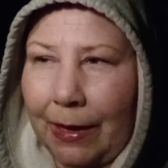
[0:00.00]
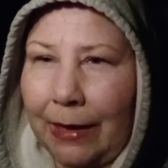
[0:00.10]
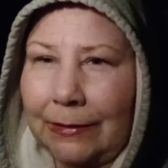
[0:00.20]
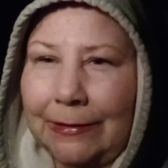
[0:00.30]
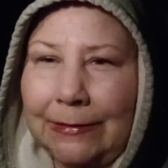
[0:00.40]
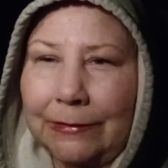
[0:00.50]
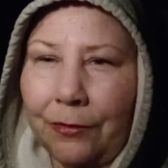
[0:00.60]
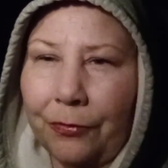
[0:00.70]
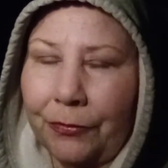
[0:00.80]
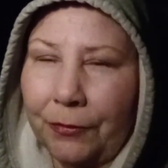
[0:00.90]
at least
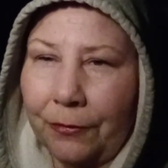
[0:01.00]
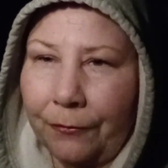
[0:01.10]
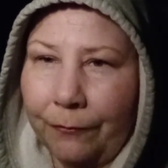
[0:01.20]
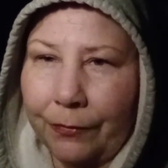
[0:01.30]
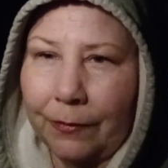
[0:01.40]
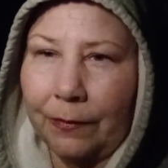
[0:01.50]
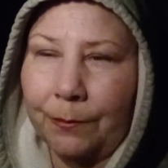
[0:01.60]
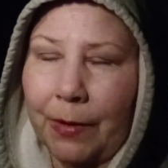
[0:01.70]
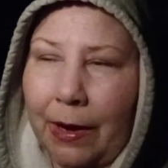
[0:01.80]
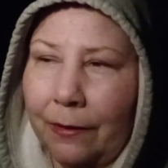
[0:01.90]
a third within
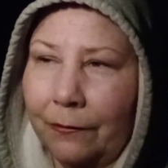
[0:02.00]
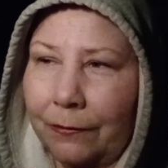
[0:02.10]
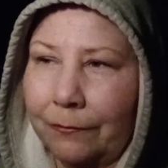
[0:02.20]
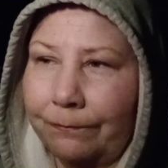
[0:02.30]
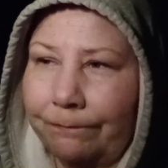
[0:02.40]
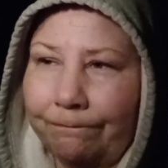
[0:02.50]
the past